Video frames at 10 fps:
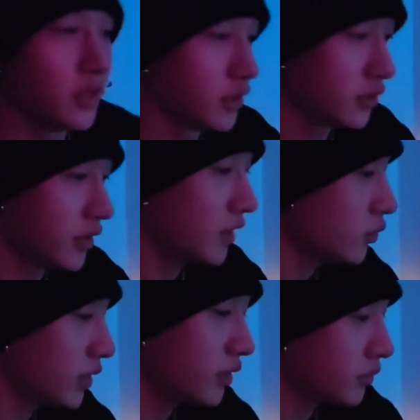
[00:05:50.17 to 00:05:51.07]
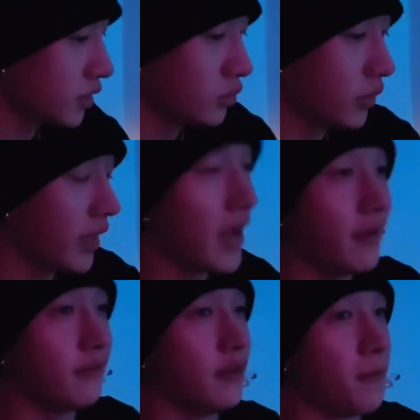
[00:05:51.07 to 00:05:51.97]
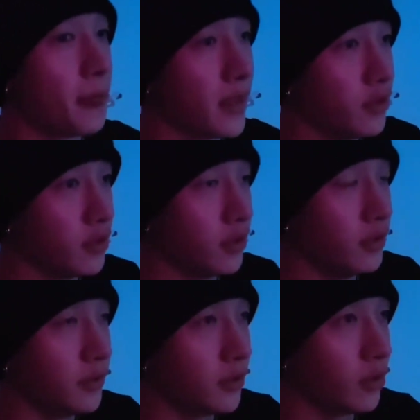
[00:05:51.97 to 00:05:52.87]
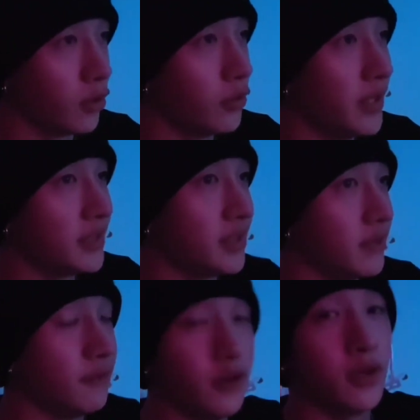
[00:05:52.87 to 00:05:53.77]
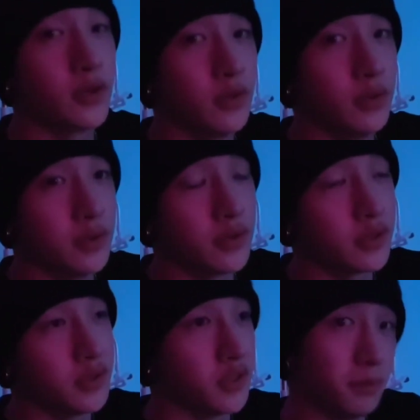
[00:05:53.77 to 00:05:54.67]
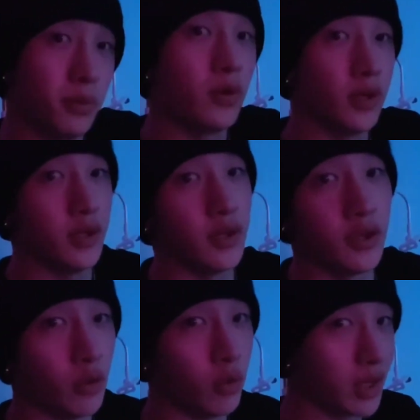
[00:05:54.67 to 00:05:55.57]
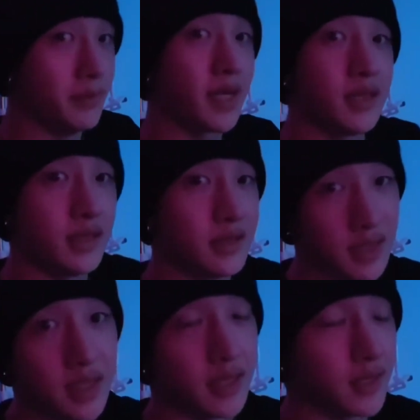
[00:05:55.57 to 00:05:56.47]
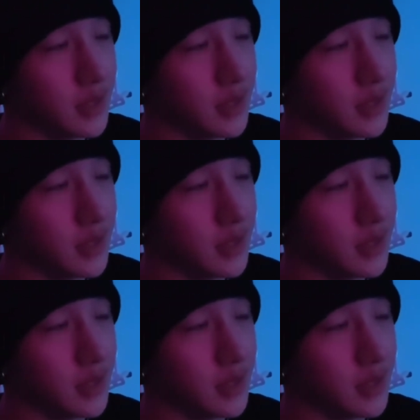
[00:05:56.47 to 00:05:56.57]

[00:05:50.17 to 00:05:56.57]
So that's why sometimes we have, you know, already set vocals to support, you know, what I'm actually singing.